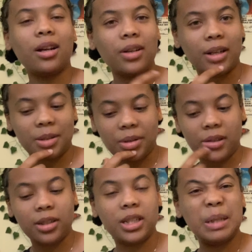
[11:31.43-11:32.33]
know how to explain.
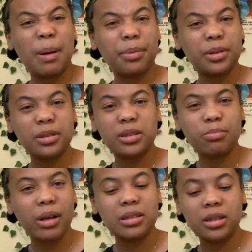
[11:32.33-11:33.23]
Like chili peppers
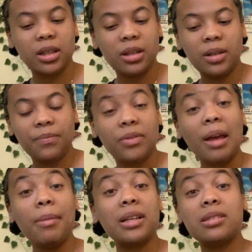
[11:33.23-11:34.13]
spicy. That
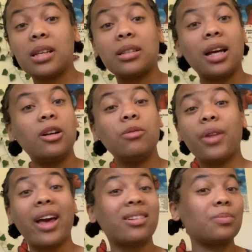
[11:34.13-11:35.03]
makes sense. I don't
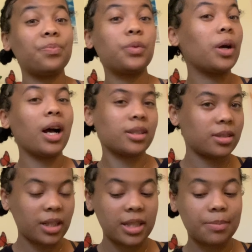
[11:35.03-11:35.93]
like the way hot sauce
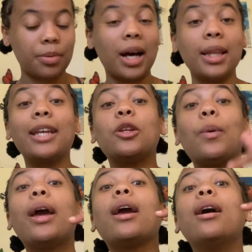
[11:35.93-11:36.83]
tastes, but I like the
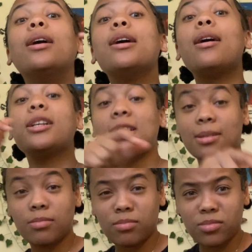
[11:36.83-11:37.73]
way
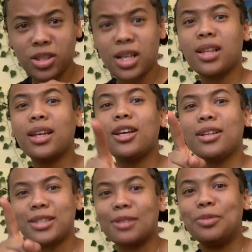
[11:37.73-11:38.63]
chili
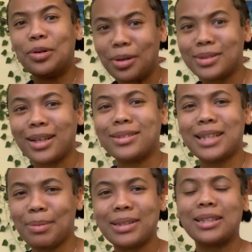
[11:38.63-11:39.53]
sesame oil tastes.
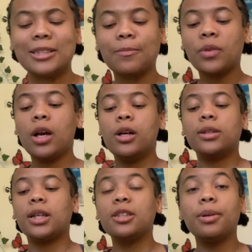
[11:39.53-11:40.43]
That makes sense.
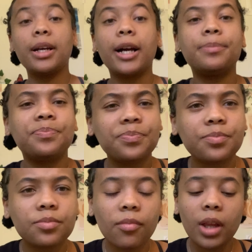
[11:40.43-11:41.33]
So that's what we got.
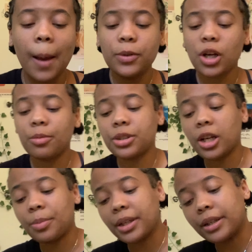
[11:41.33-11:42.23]
I'm gonna try it with
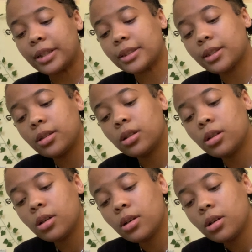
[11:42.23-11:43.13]
y'all because
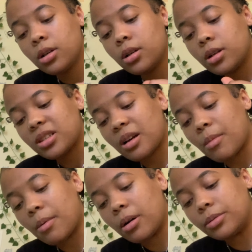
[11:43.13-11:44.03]
I told my
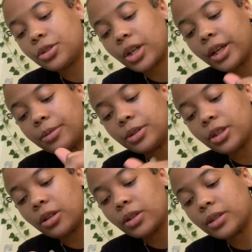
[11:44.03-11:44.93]
mom I would try it with
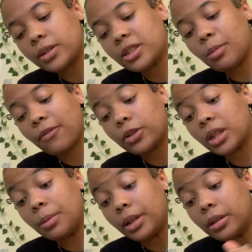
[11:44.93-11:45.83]
y'all because this is my first
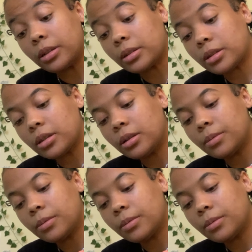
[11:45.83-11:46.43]
time making this